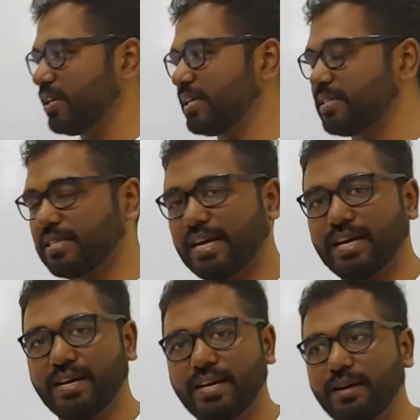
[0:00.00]
It's
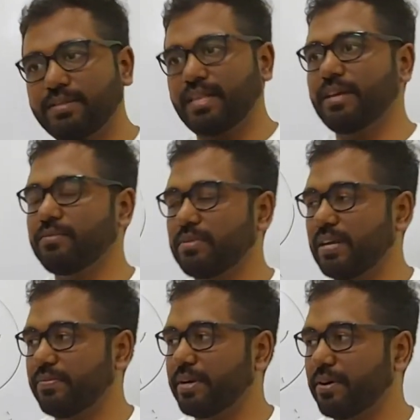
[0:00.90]
a thing
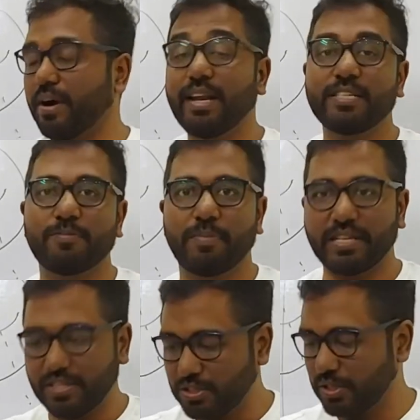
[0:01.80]
that we call as
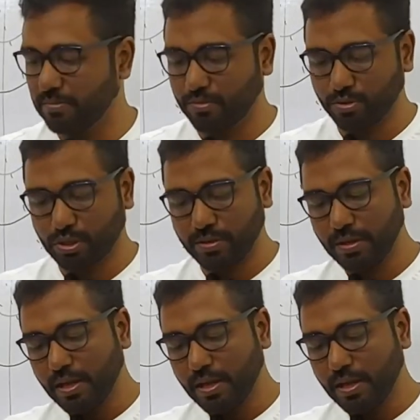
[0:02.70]
precession motion.